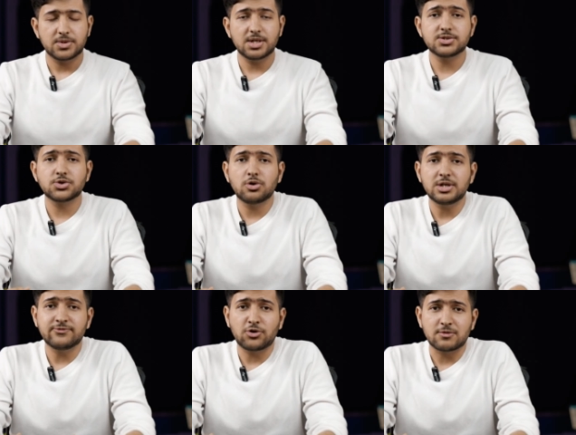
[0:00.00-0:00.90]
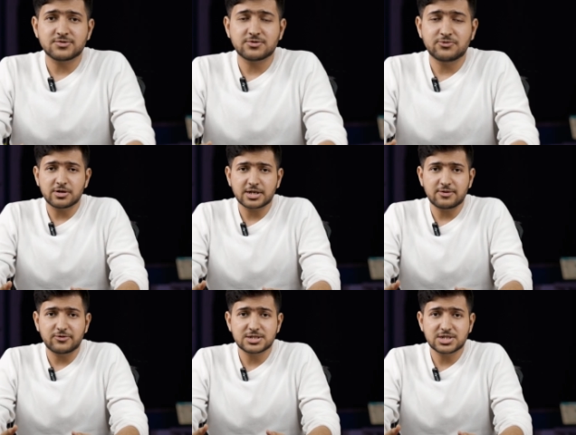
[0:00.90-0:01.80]
This role involves
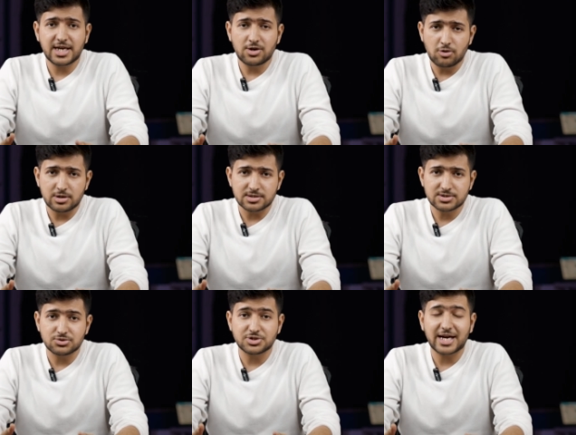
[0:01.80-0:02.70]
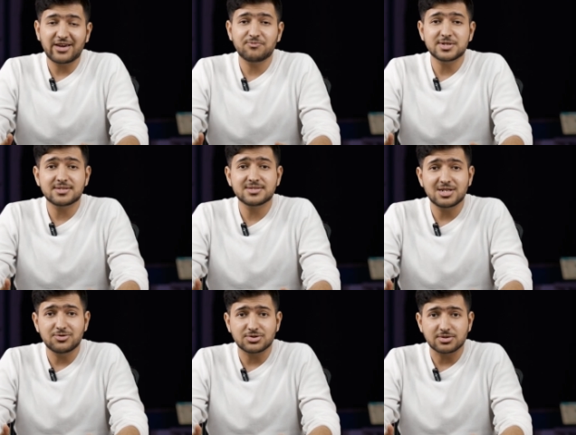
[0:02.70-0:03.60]
working with stakeholders to drive business
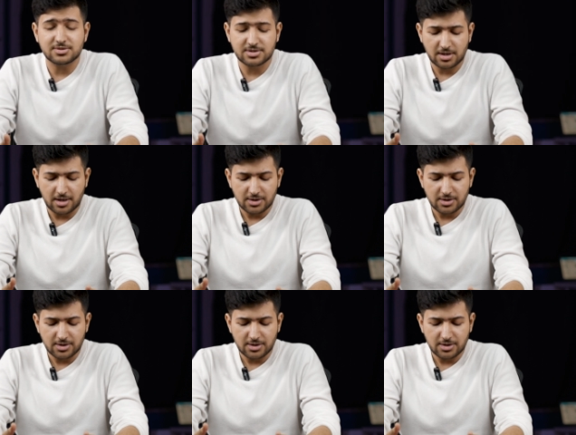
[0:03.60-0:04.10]
solutions